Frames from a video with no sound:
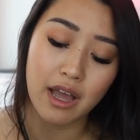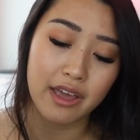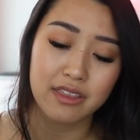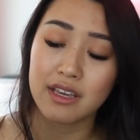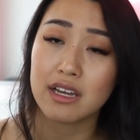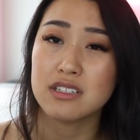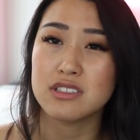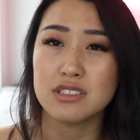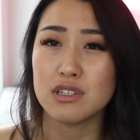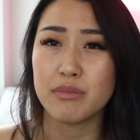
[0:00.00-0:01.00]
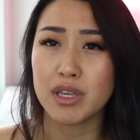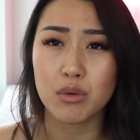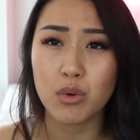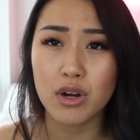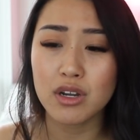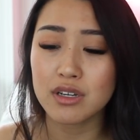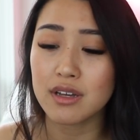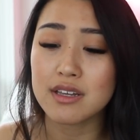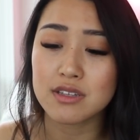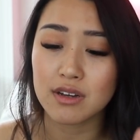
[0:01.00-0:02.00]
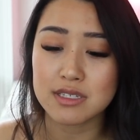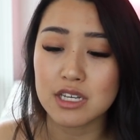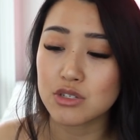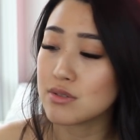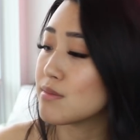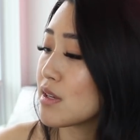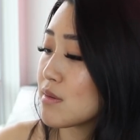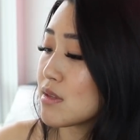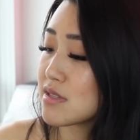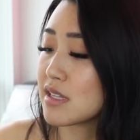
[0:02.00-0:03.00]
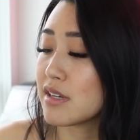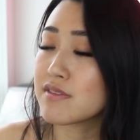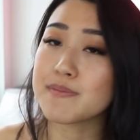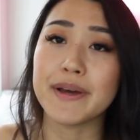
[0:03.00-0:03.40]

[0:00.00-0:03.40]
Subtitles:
I think I could still make it work as long as I do something with the sleeves.